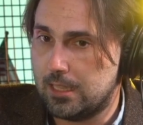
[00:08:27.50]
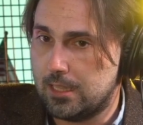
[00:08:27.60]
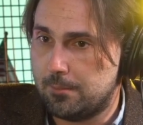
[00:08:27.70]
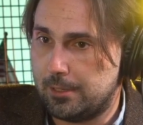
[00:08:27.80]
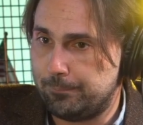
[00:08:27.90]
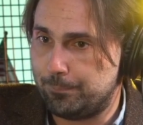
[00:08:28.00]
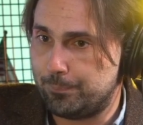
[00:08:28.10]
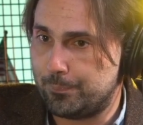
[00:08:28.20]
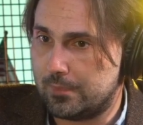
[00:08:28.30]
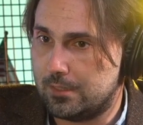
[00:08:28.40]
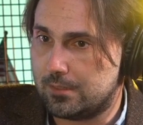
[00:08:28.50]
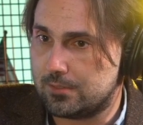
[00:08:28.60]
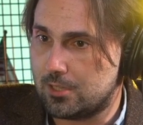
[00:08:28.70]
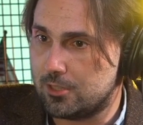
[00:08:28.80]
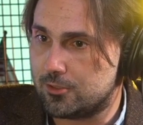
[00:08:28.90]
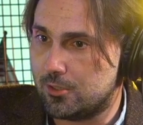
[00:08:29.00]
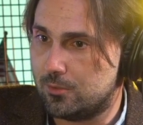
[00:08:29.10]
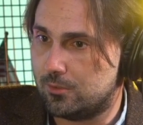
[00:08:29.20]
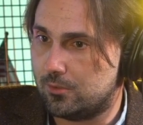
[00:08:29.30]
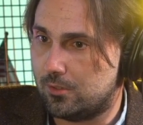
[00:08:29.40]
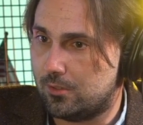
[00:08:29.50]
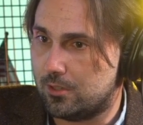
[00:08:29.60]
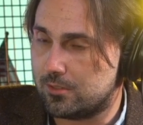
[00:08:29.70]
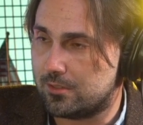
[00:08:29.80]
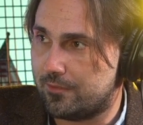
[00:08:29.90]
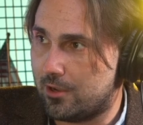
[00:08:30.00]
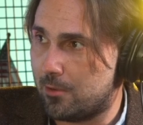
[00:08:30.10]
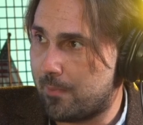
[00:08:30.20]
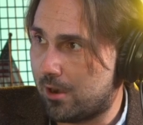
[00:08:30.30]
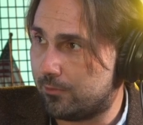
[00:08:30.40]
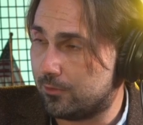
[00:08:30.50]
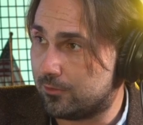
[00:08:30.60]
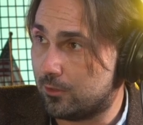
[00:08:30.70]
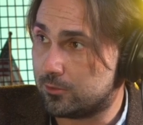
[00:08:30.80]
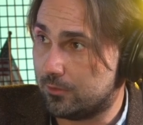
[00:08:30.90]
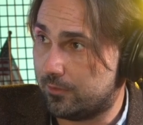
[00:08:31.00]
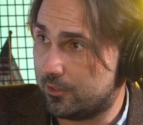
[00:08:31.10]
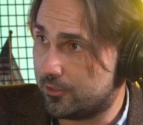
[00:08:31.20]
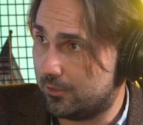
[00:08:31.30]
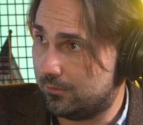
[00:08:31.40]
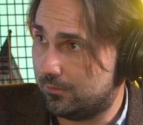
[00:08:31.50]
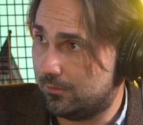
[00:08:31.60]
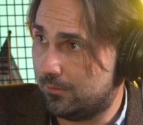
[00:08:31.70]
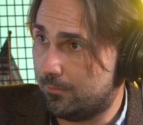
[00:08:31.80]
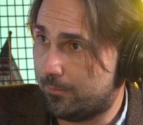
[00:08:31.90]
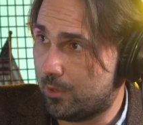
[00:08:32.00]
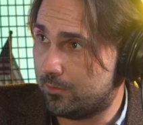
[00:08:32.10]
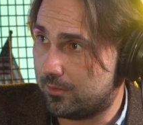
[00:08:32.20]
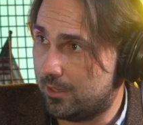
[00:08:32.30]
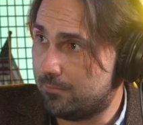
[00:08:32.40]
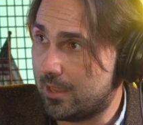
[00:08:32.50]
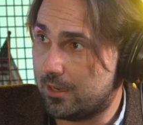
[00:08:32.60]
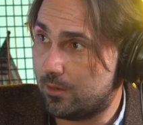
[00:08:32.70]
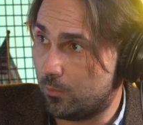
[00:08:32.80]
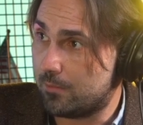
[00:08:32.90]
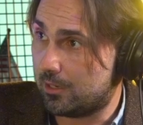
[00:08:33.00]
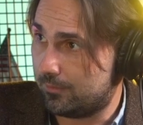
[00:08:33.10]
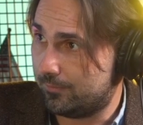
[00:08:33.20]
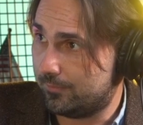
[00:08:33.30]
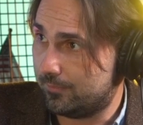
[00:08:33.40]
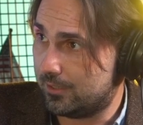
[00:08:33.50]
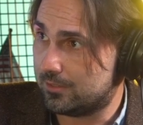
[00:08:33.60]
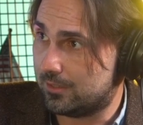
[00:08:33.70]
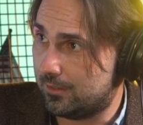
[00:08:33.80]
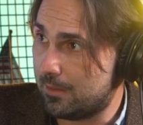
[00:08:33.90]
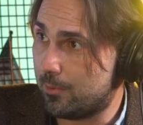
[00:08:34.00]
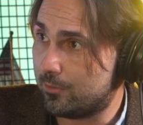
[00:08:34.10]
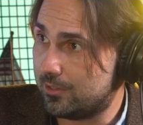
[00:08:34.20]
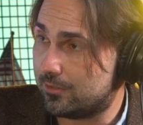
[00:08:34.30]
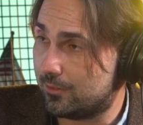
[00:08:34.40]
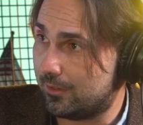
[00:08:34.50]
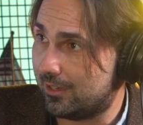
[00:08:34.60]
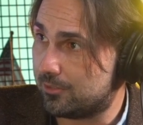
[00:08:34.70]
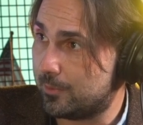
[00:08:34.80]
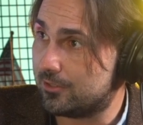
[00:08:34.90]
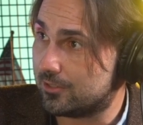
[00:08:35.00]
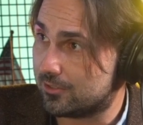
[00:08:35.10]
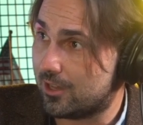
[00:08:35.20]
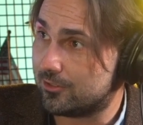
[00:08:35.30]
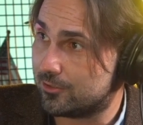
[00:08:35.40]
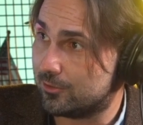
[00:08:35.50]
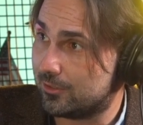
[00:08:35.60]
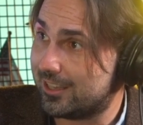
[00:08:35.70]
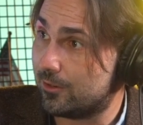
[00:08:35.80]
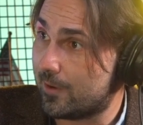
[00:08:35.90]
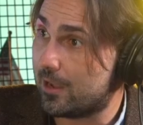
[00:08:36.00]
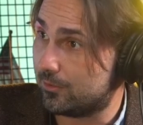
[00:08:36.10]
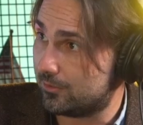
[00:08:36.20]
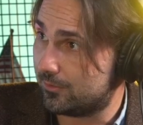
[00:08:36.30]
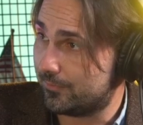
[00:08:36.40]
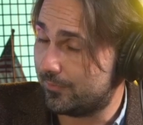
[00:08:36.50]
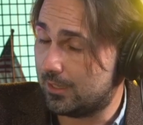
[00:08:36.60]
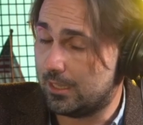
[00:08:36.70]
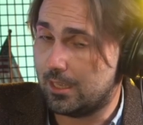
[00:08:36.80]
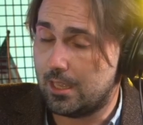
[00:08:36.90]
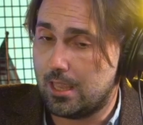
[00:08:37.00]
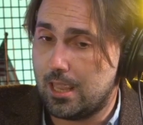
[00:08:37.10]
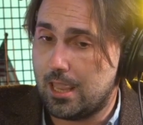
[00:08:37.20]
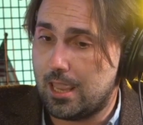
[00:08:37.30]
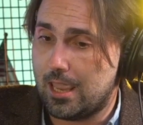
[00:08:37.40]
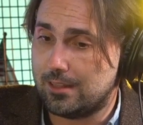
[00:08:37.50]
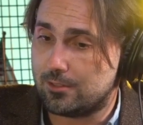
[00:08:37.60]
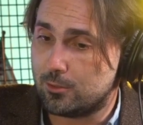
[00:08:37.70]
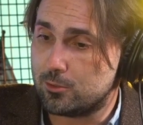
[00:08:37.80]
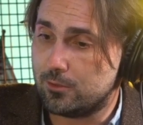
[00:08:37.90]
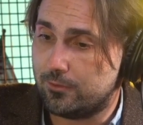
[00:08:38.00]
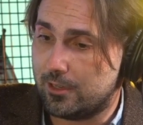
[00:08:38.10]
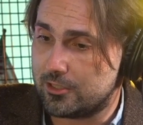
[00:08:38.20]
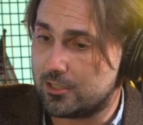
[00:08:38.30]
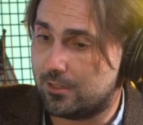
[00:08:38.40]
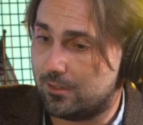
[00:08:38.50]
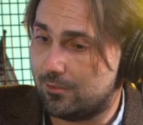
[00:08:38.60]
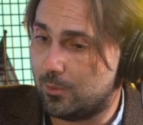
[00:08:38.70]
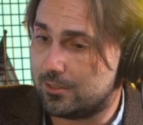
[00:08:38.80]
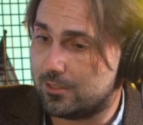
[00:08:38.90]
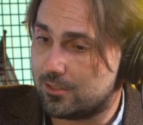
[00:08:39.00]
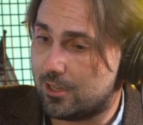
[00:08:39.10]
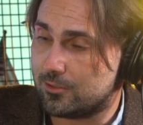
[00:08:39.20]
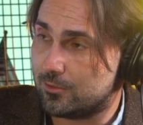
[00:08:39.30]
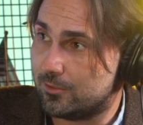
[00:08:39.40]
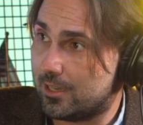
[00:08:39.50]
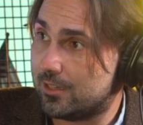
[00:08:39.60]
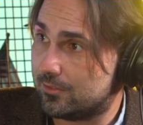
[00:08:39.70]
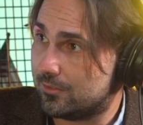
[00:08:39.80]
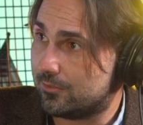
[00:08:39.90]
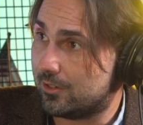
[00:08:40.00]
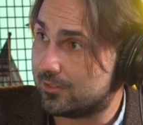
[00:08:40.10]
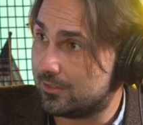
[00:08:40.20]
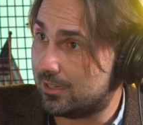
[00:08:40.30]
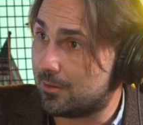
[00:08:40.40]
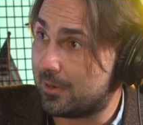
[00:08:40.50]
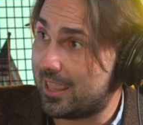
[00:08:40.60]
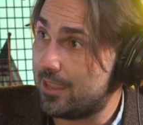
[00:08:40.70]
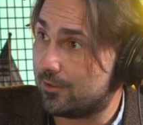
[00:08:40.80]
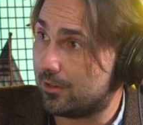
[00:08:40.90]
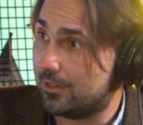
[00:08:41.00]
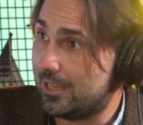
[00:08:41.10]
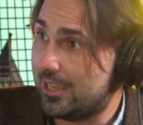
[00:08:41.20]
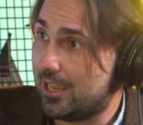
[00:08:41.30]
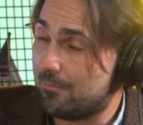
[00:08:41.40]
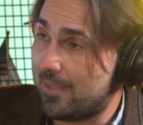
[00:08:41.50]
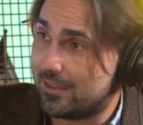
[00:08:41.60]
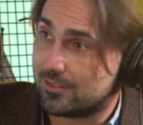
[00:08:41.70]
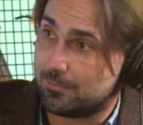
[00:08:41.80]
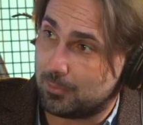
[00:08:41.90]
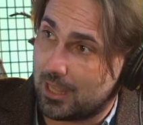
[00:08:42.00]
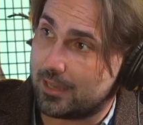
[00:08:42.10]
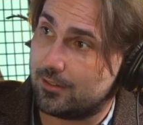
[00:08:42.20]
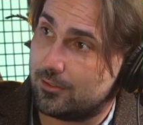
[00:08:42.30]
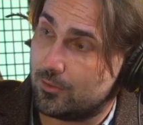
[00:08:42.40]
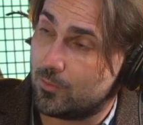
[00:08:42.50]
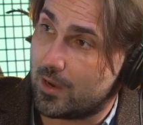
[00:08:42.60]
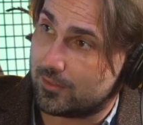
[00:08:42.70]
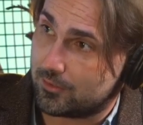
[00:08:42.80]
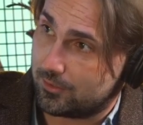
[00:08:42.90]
But testosterone also has a very powerful social function, both in men and women, because they both need to experience testosterone to get aroused. And the social function of what testosterone does for us in our behavior, it makes us blind to risk.